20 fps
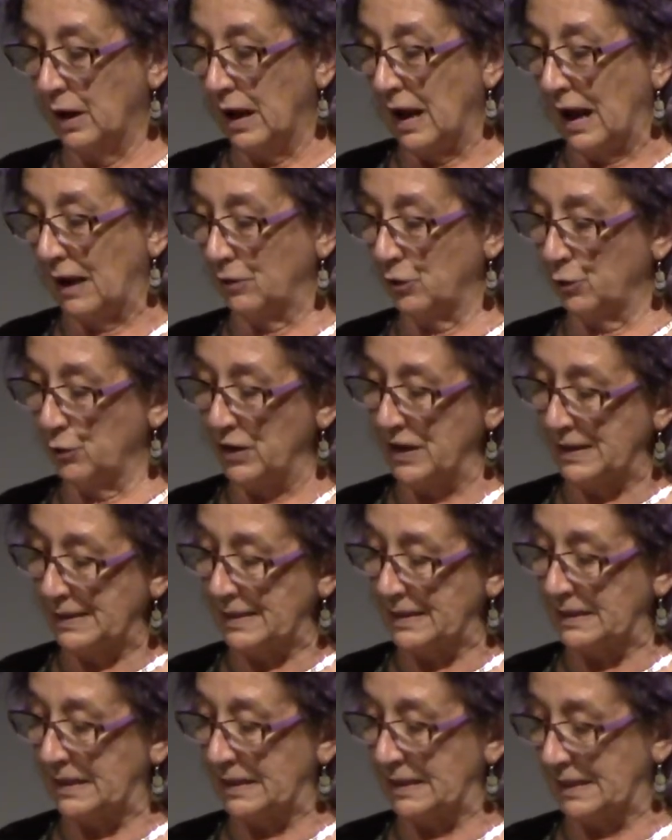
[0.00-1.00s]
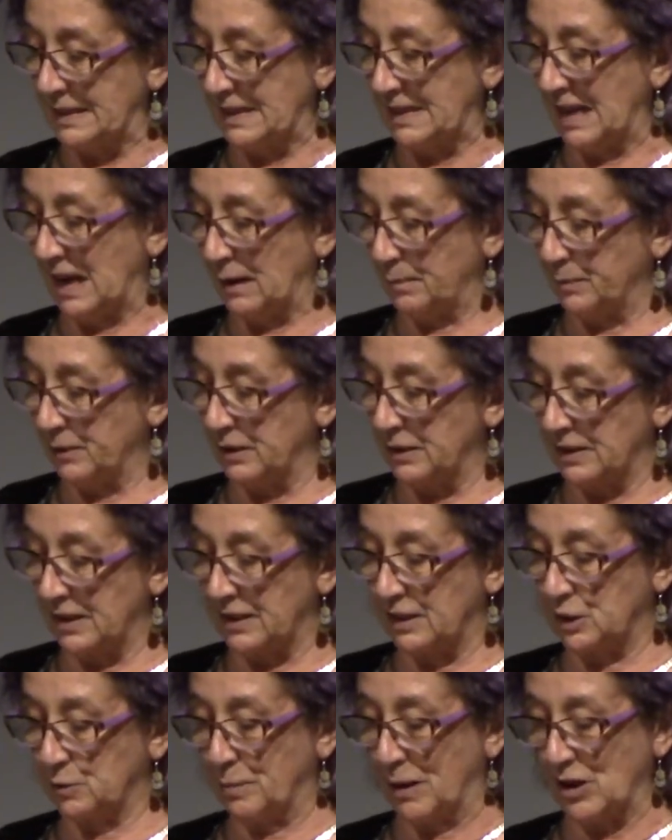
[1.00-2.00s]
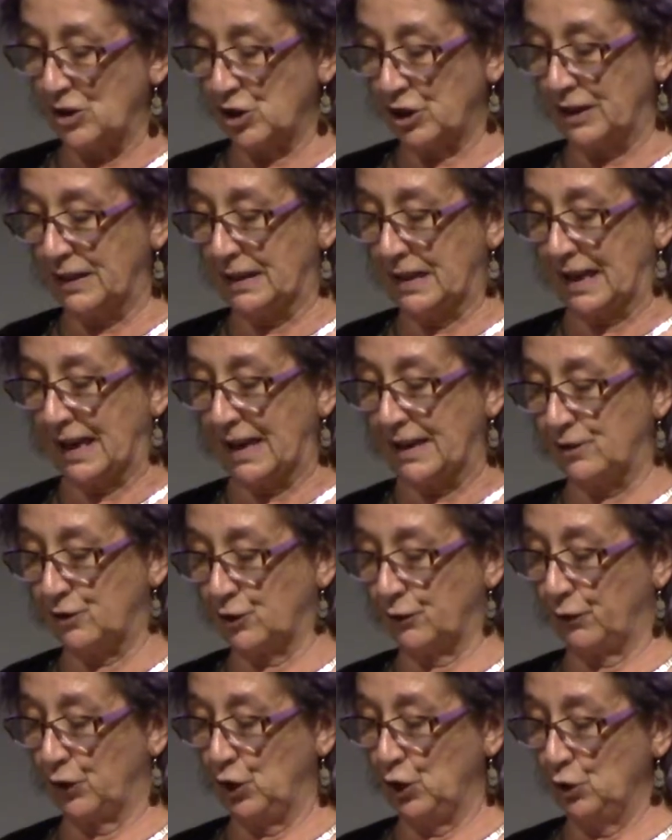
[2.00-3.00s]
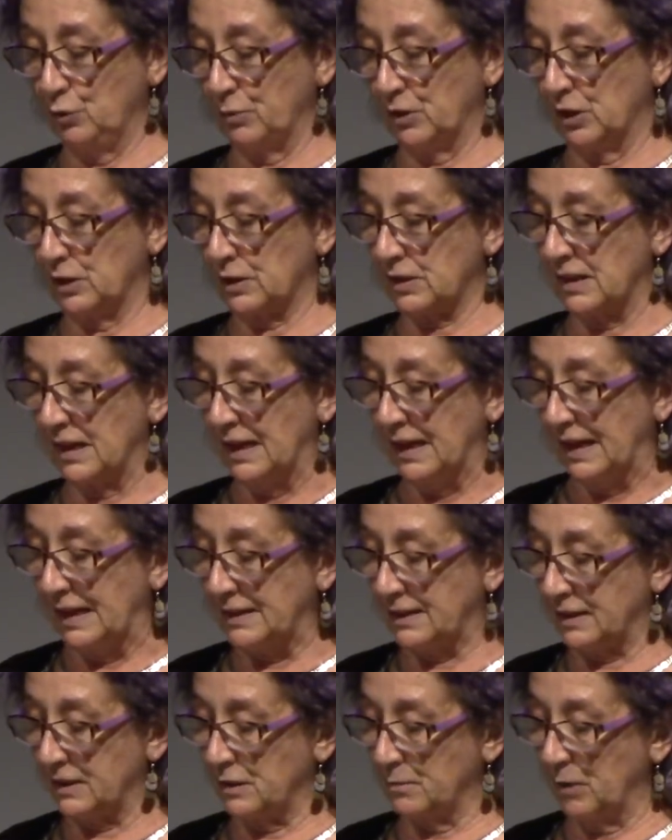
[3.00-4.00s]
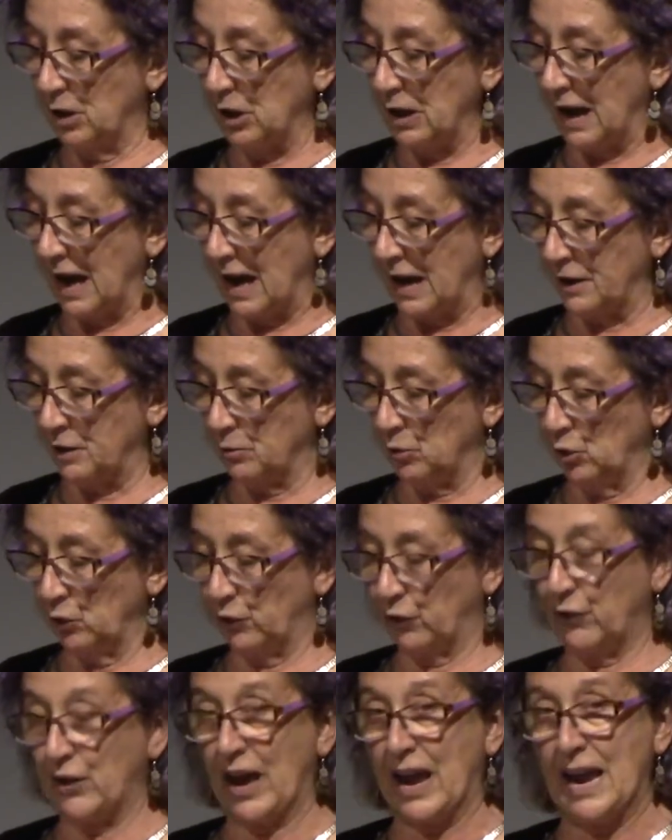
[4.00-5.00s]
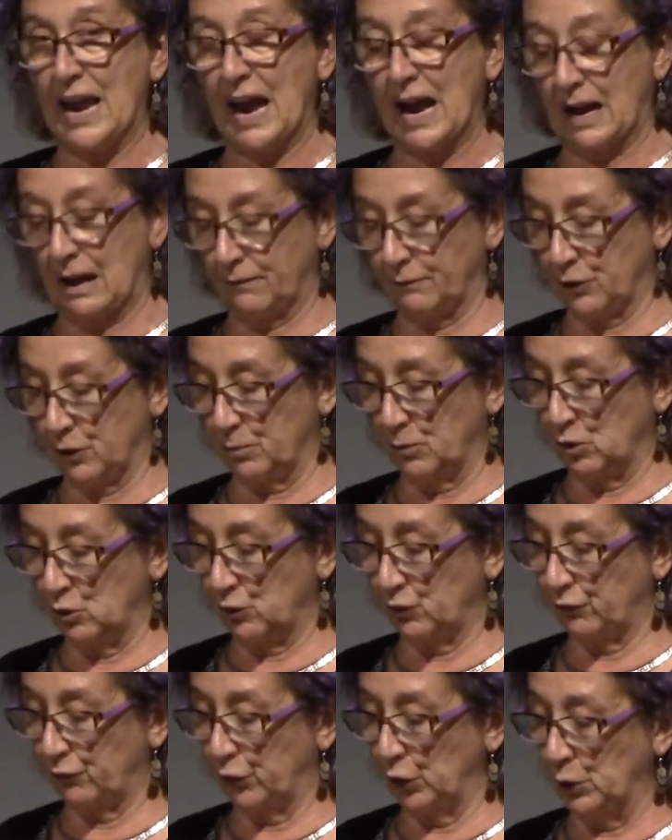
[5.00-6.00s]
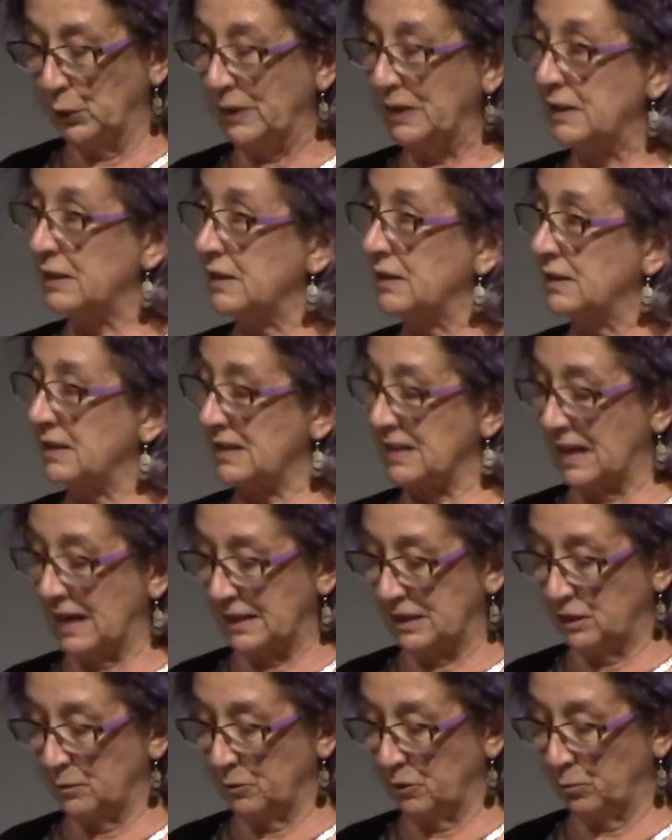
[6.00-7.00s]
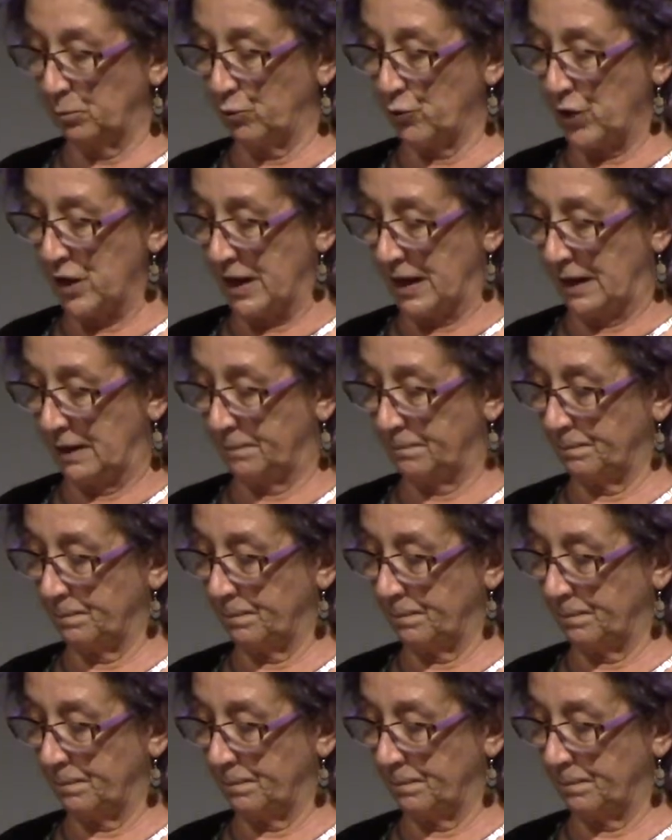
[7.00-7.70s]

And the reason that this happens, especially in the case of humans, is that among animals, they have the most fluid and sizable brain.